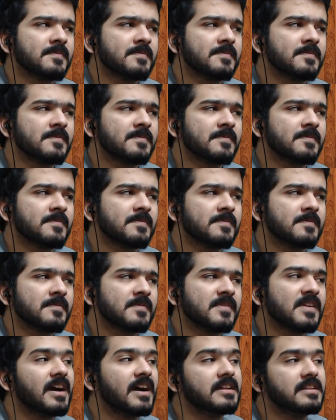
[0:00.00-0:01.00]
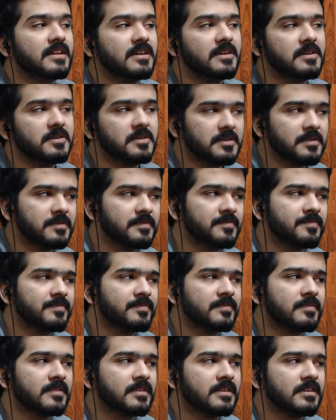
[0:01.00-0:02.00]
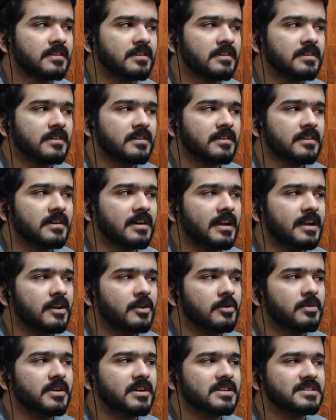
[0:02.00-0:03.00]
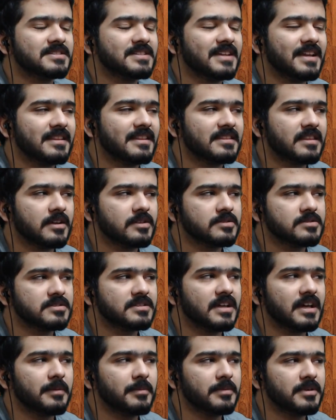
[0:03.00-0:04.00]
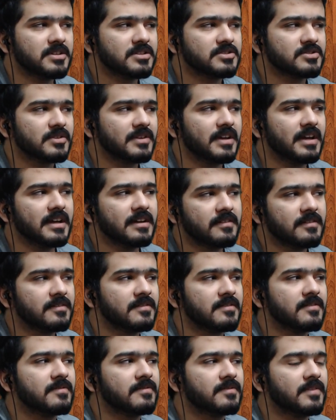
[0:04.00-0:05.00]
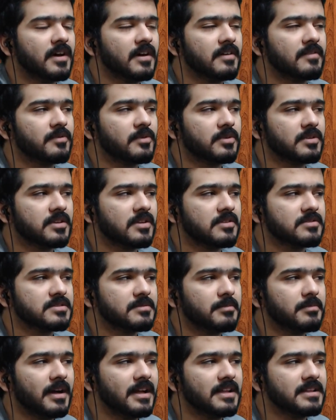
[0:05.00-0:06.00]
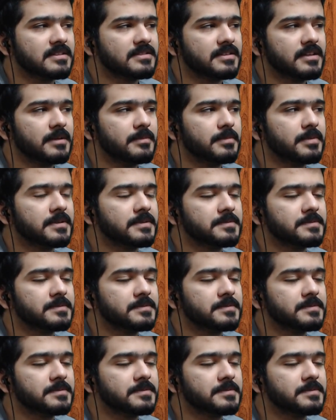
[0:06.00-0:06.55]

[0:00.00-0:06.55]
kilometers down. I knew it, it's 8,000 diameters, so yeah, 4,000 miles deep.